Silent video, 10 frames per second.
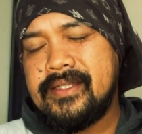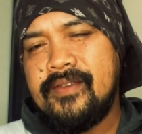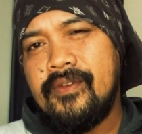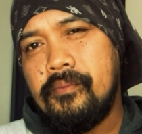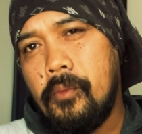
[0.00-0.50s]
it's
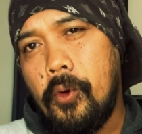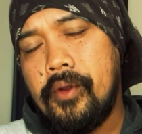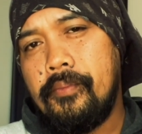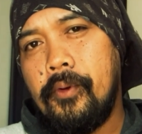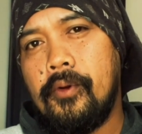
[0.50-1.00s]
even
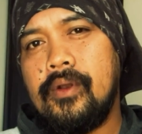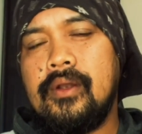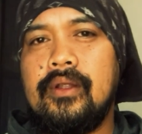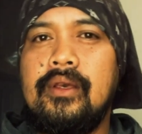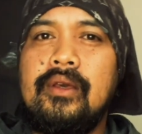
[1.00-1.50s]
more
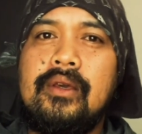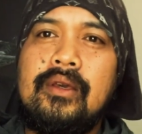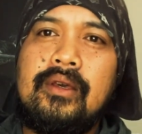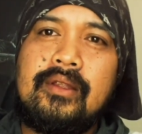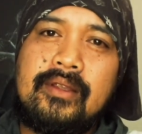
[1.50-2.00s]
important
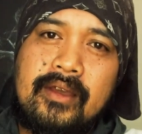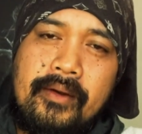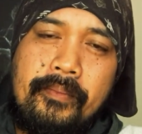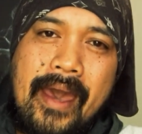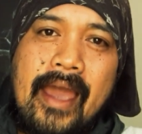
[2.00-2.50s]
to
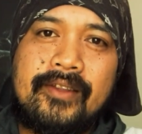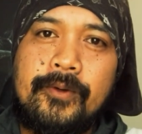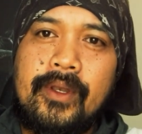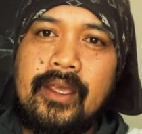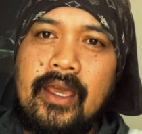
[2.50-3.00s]
come back
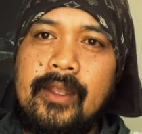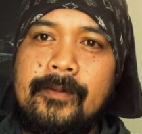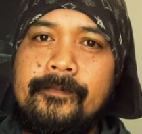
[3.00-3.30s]
to it again.